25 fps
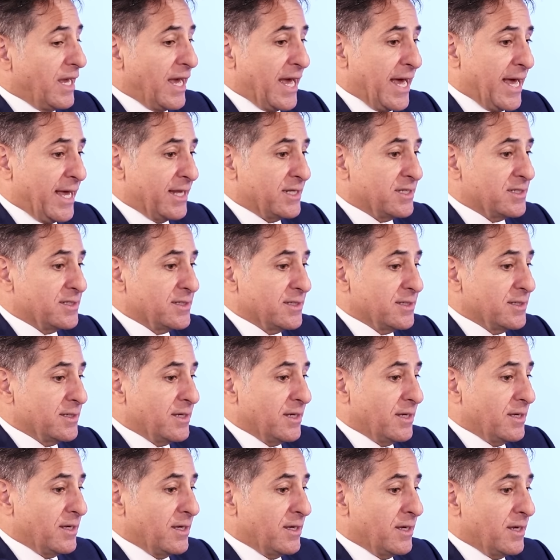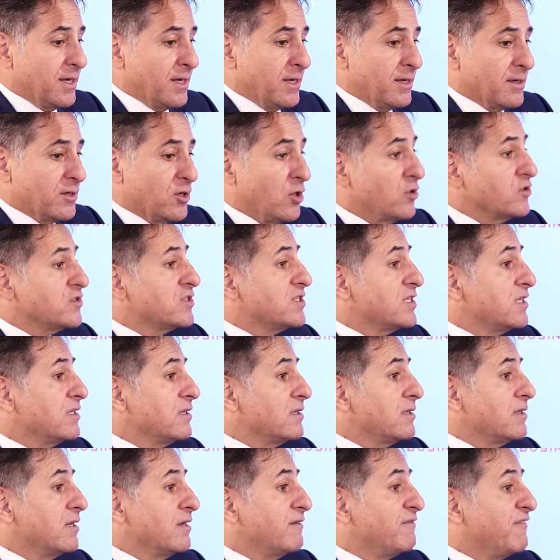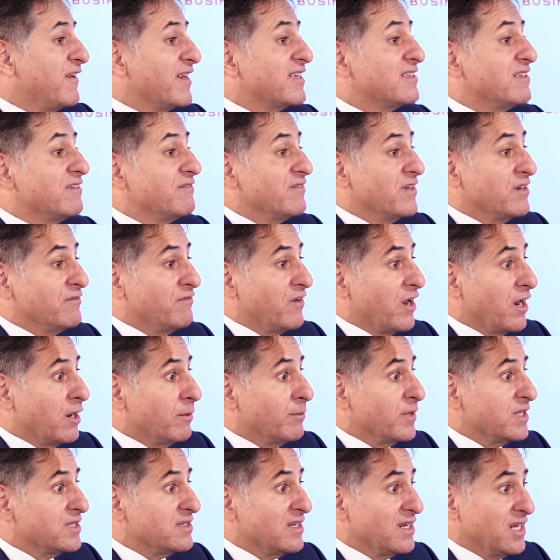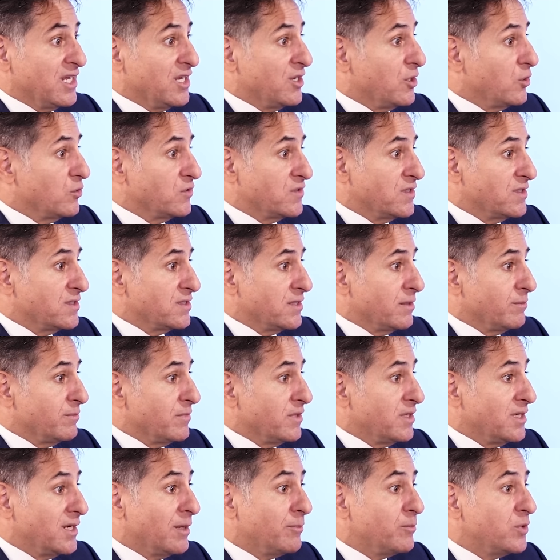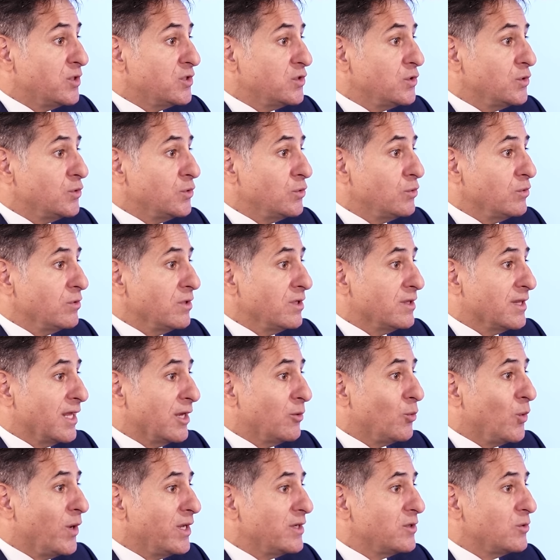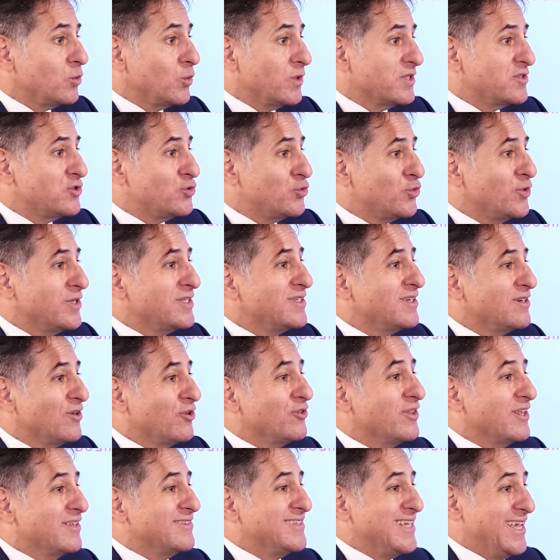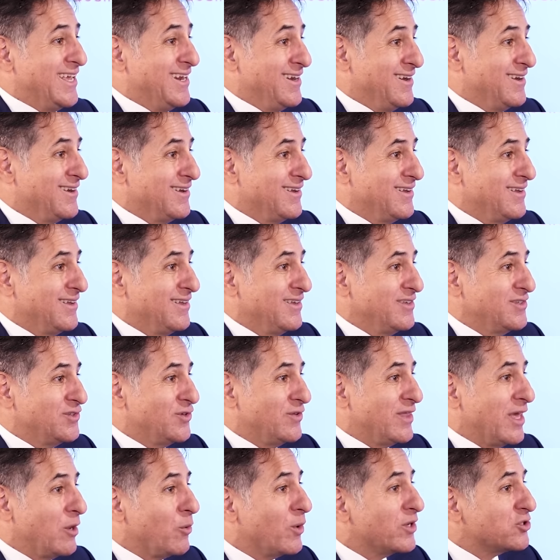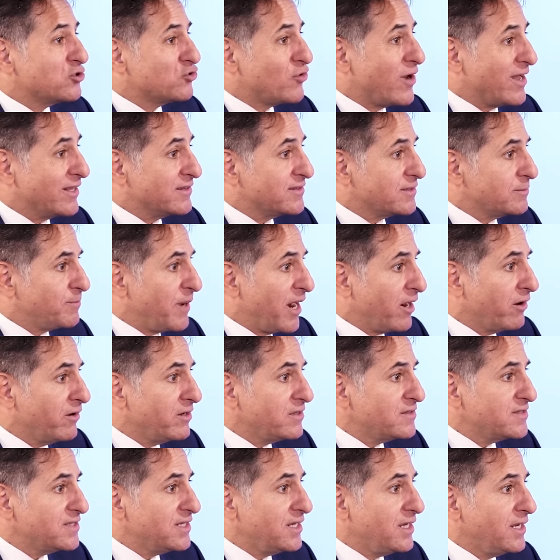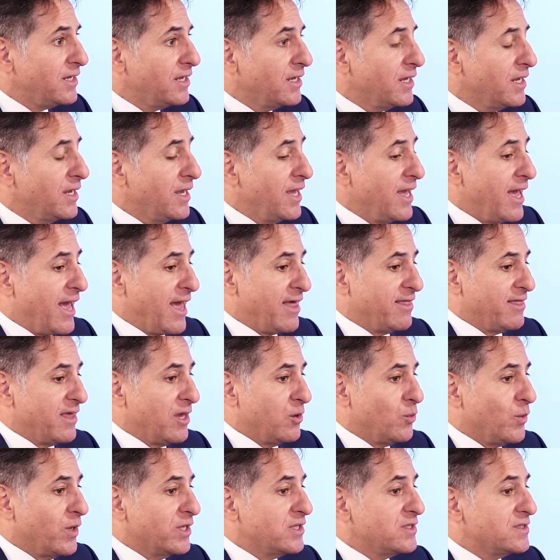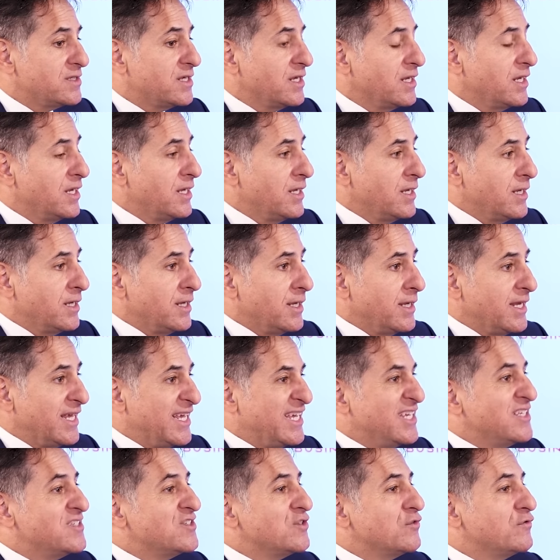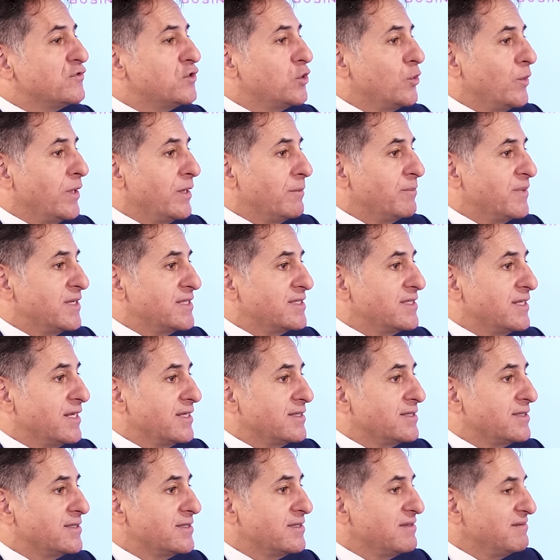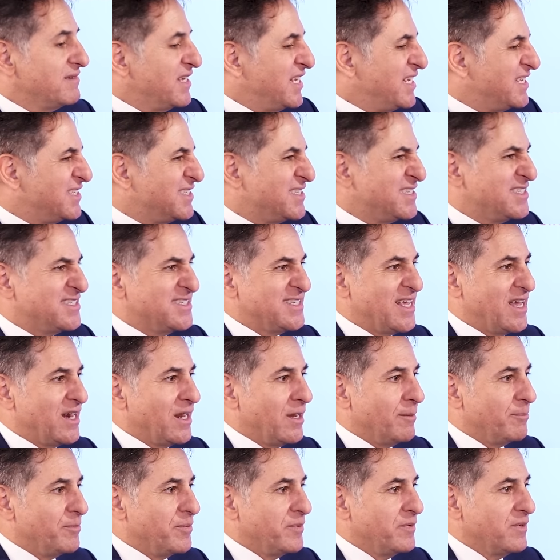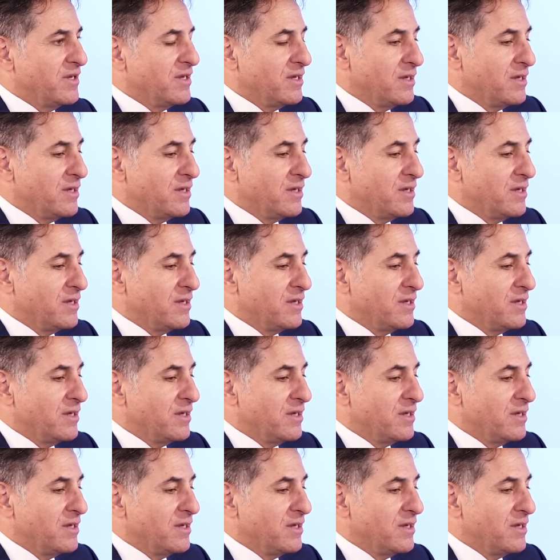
And a cost-effective environment and ecosystem. Number two, they want what's written on the tin. So they want transparency and they want ease of doing business, easy setup,